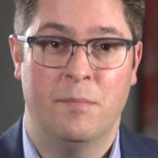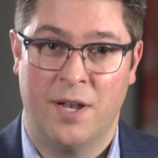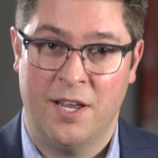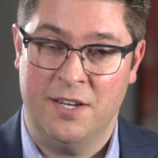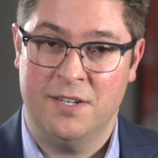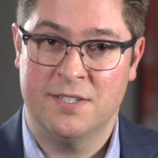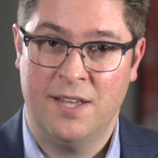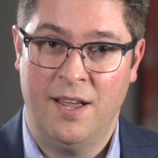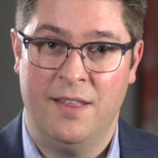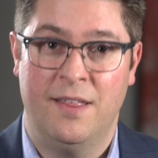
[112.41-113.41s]
But I need to
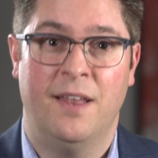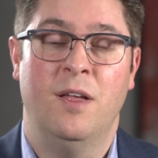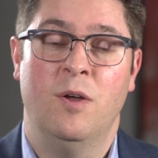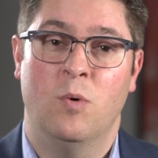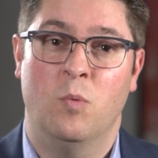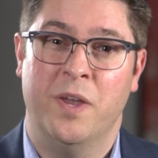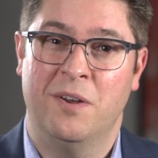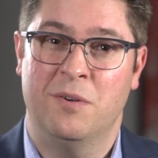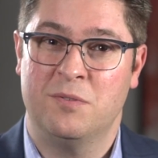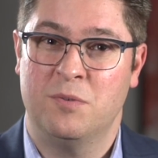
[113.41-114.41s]
say that we
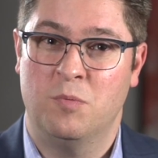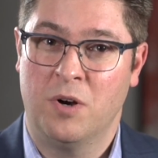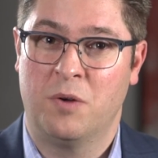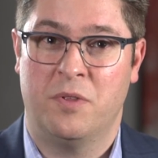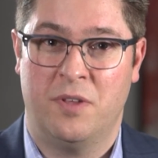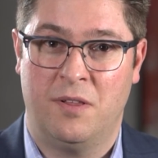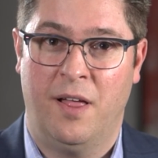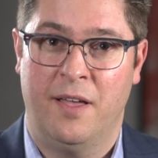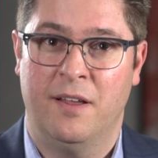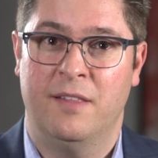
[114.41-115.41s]
don't work with a
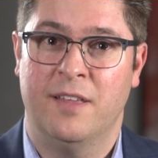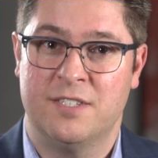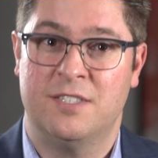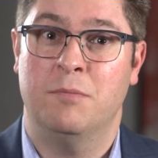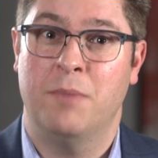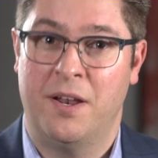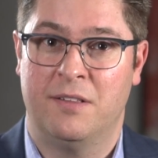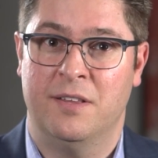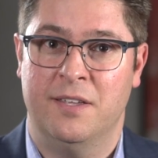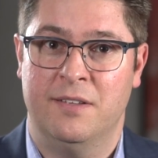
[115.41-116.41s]
client unless they're
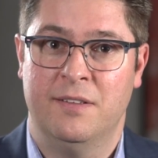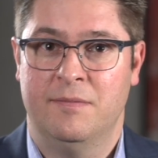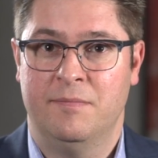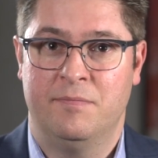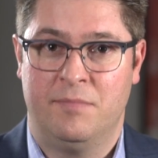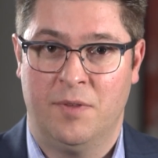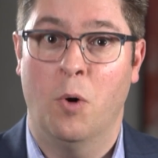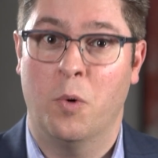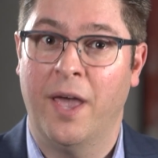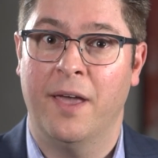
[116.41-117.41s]
medically
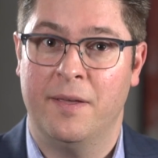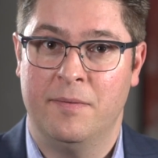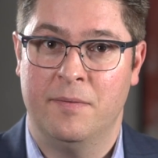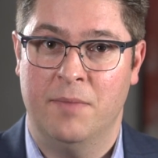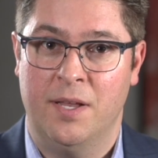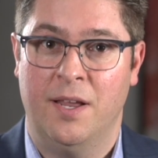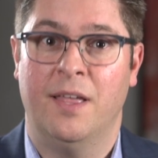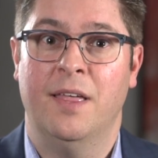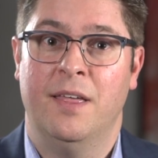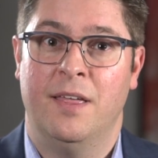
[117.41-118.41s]
okay.
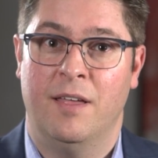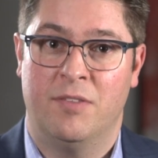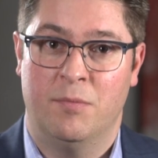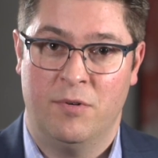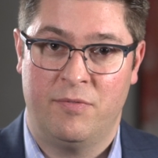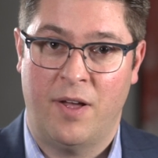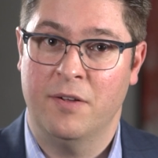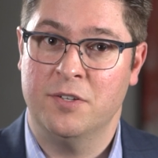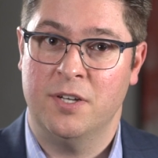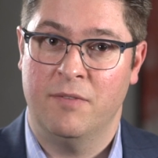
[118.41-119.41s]
Meaning if the
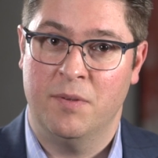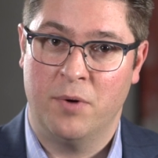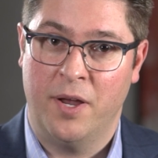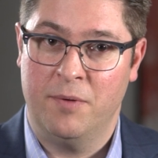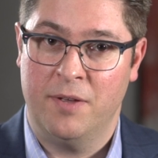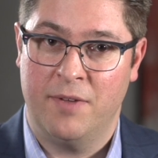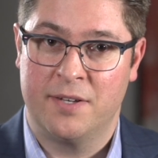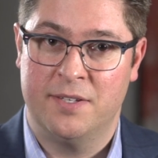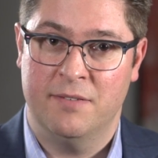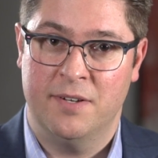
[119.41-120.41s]
morphology of the brainwave
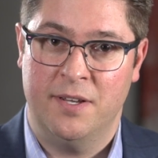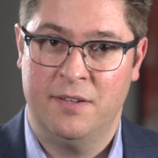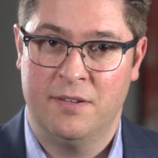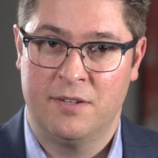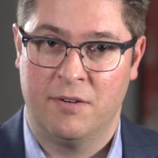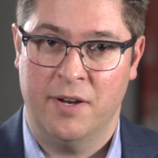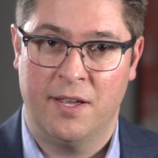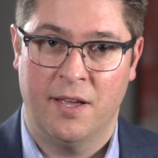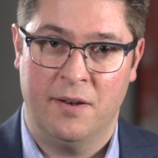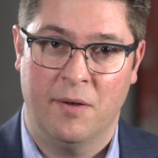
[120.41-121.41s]
activity,
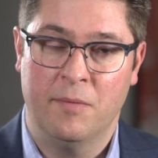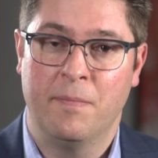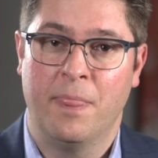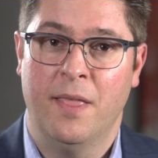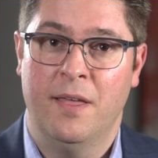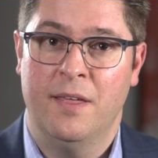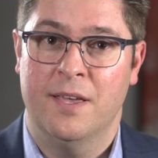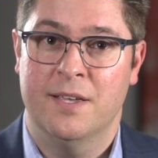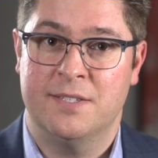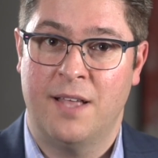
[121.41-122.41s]
Greek I know,
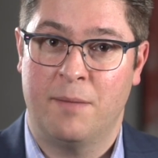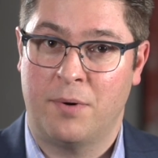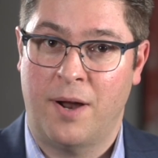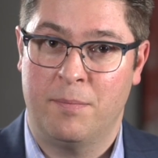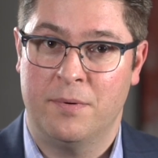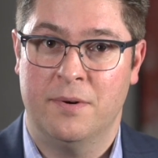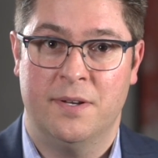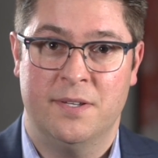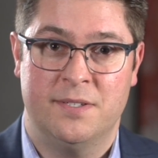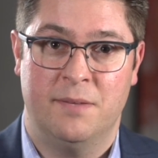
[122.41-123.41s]
is not proper
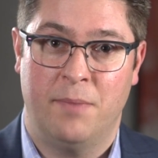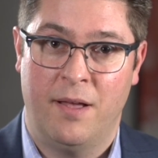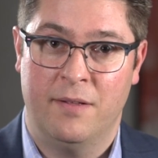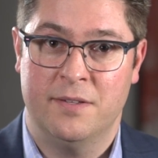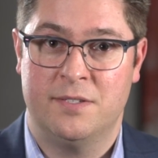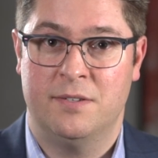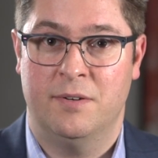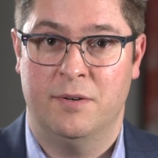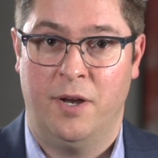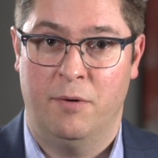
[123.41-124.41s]
and is imbalanced
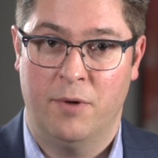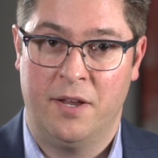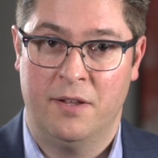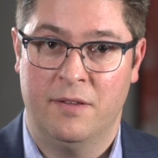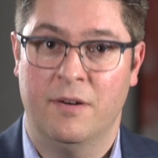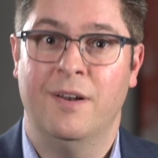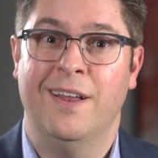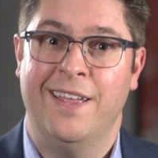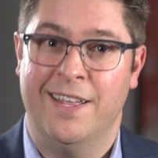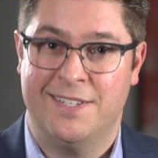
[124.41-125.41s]
or irregular,
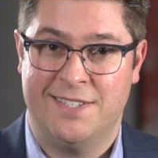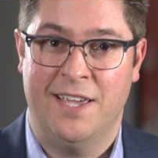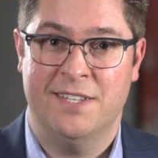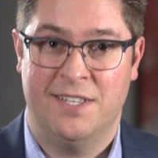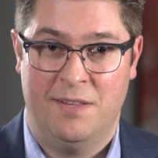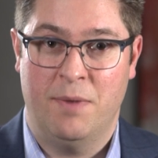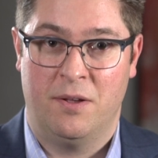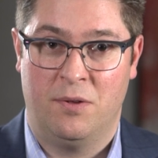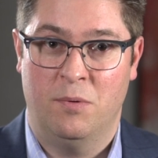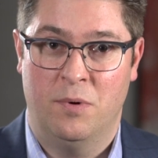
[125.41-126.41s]
it stays in the
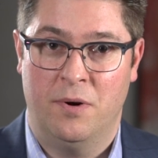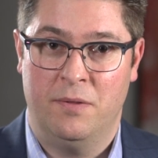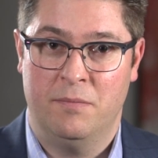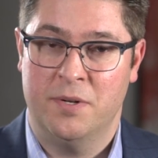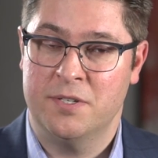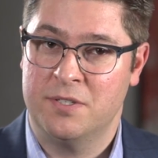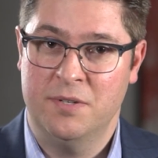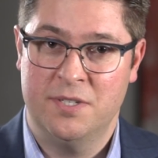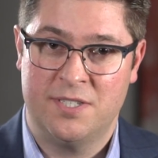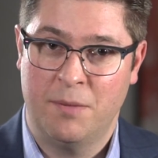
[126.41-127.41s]
medical world. But as
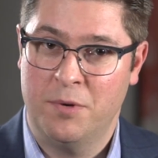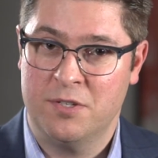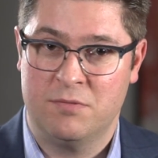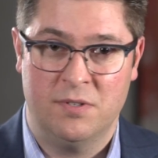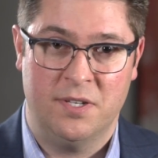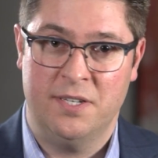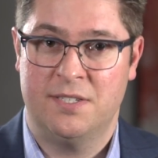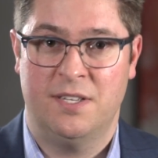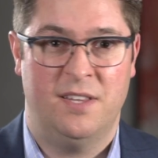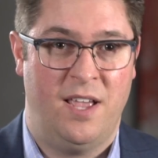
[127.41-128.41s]
soon as someone is
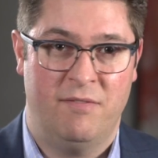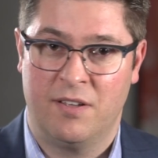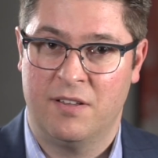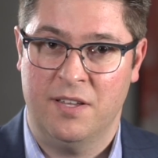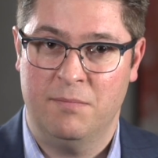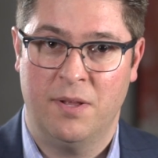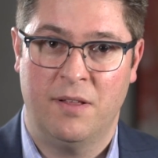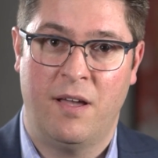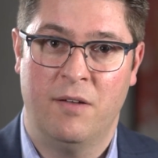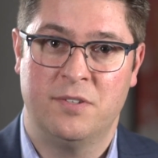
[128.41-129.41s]
released and they have a clean
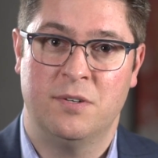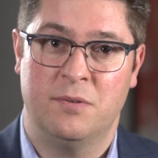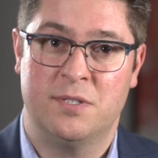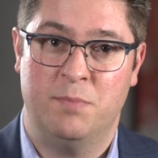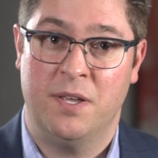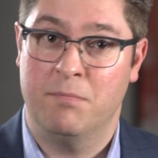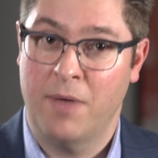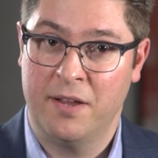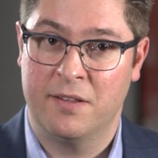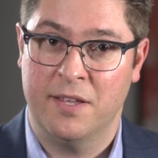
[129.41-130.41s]
bill of health, so to speak,
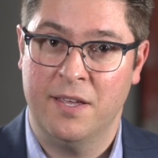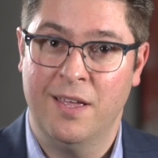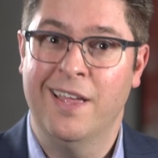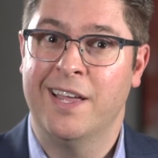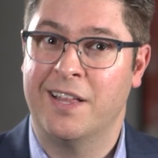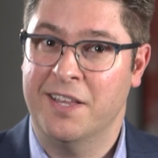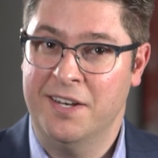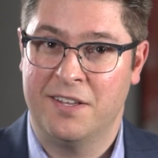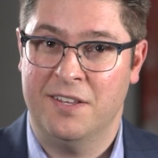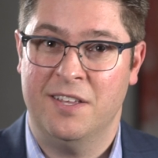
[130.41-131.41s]
medically,
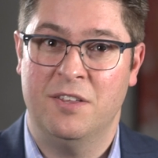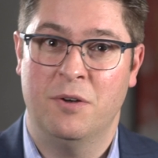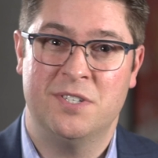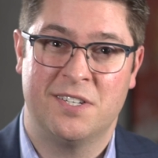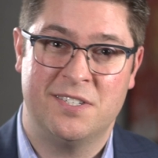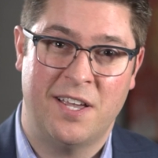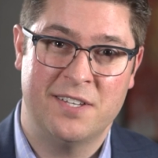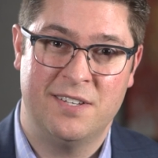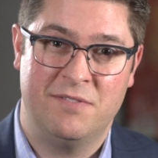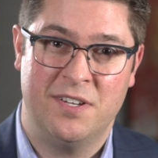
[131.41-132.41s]
clinically, those
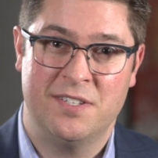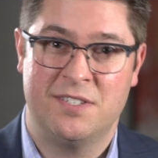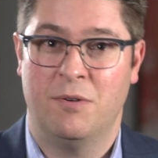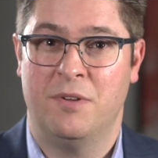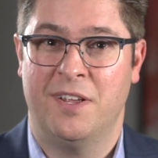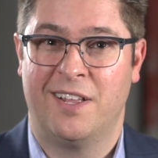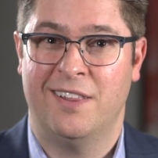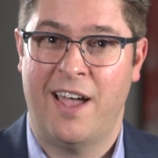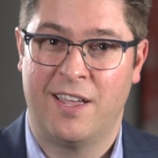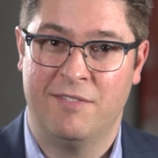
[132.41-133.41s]
excessiveness or the
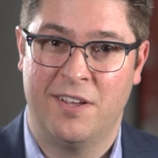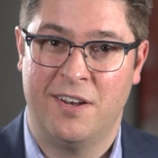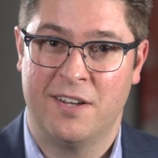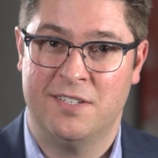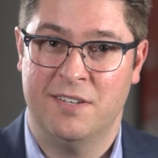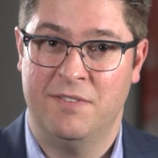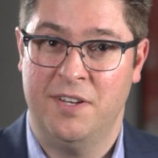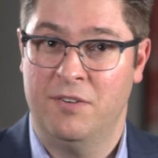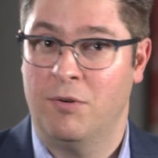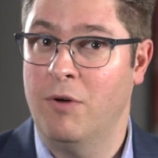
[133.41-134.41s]
lack of
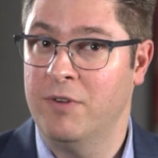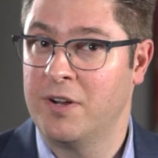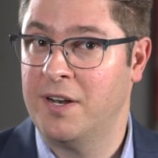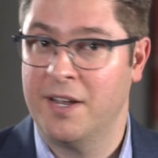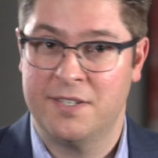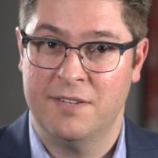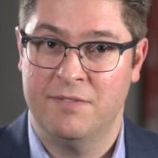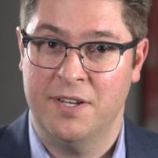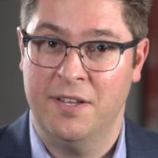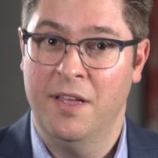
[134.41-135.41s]
connectivity or
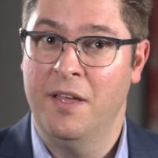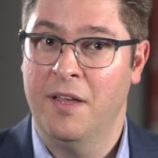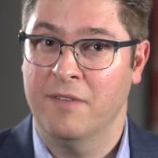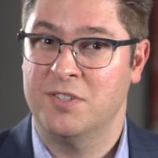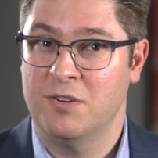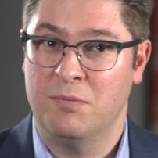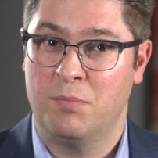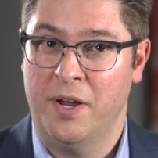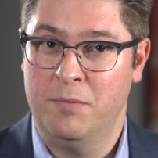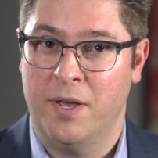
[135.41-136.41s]
overconnectivity of certain
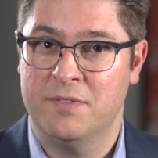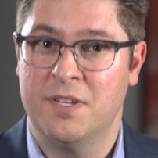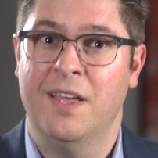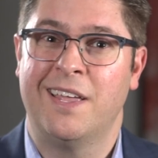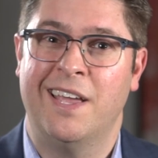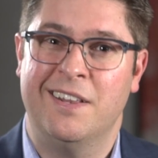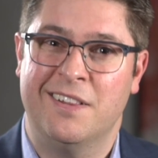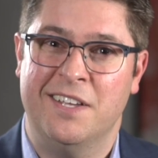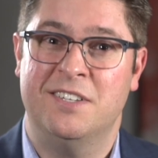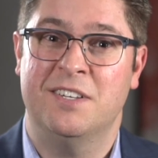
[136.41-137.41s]
brainwaves
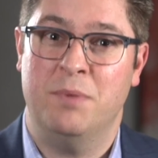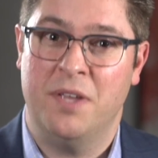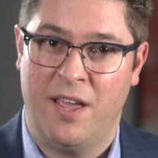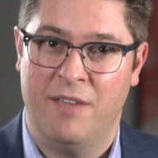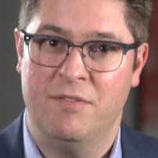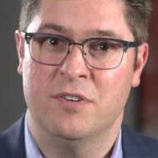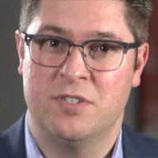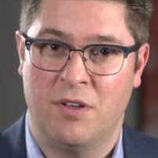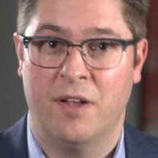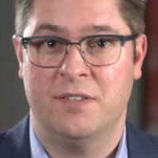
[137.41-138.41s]
can lead to
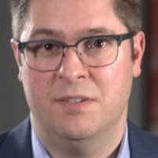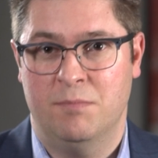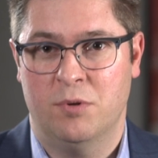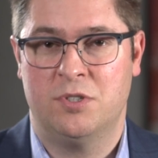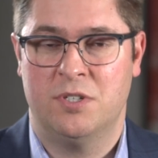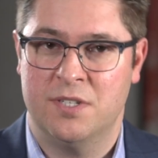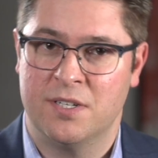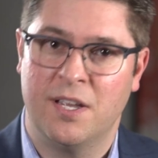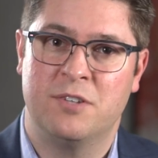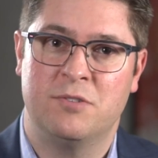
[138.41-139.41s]
behaviors, thoughts, emotions,
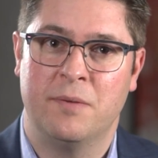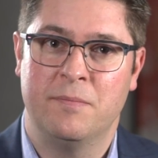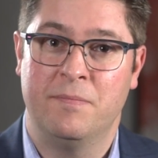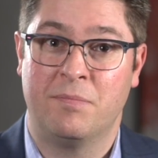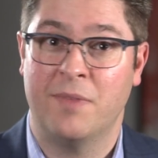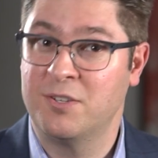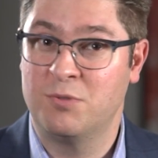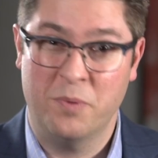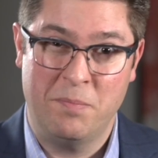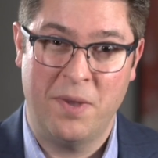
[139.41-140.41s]
etc. And
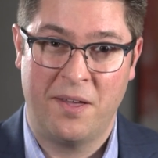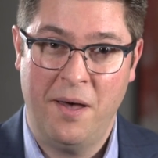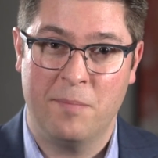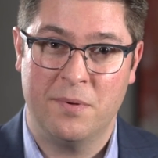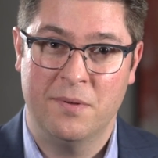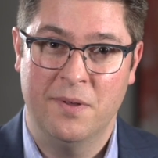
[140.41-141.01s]
that's where we pick up.